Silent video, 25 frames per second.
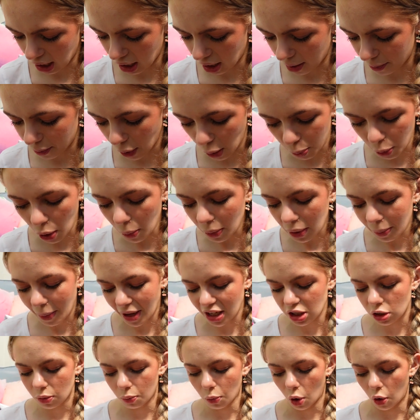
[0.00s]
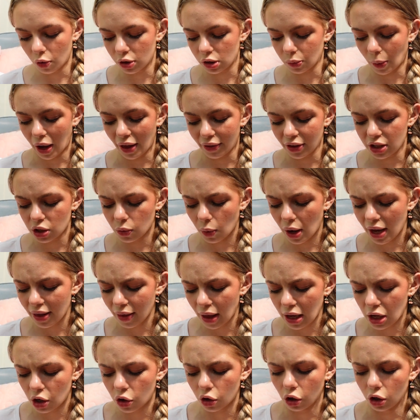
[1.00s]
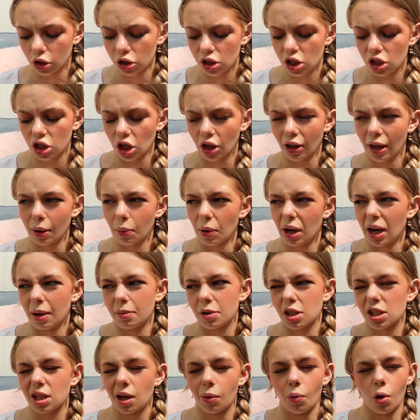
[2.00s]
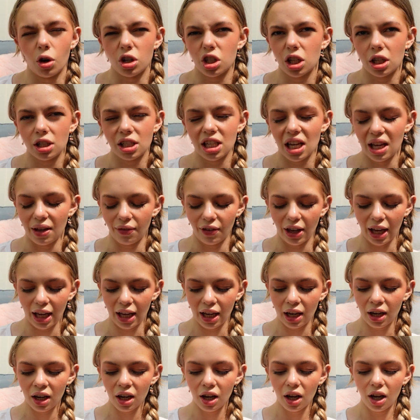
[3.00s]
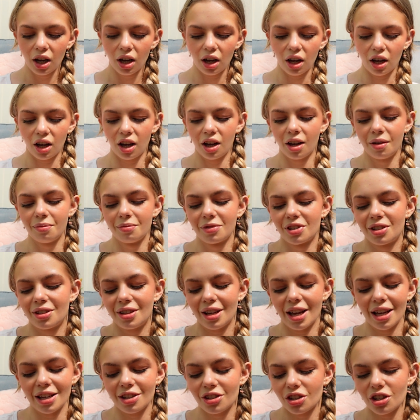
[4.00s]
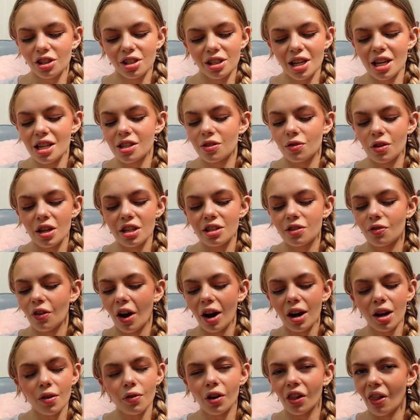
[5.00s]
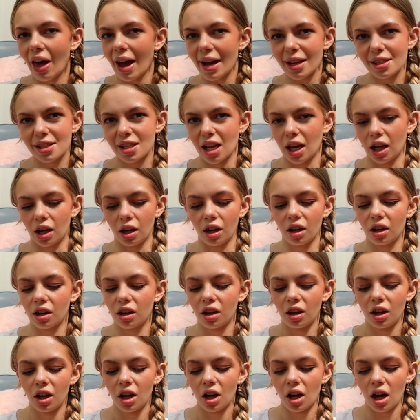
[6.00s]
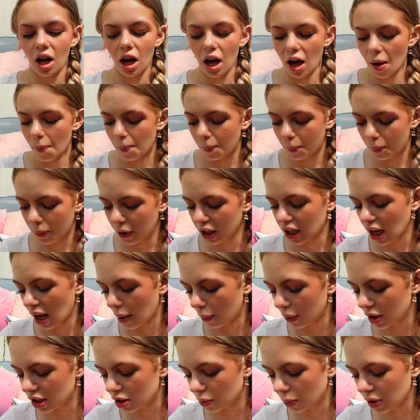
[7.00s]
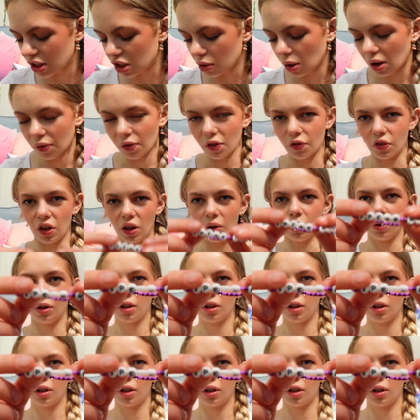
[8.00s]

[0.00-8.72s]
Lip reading: I'll probably make some more as well. It's quite like good to do like when I'm just like watching TV. It's very relaxing. But yeah, we do have a few.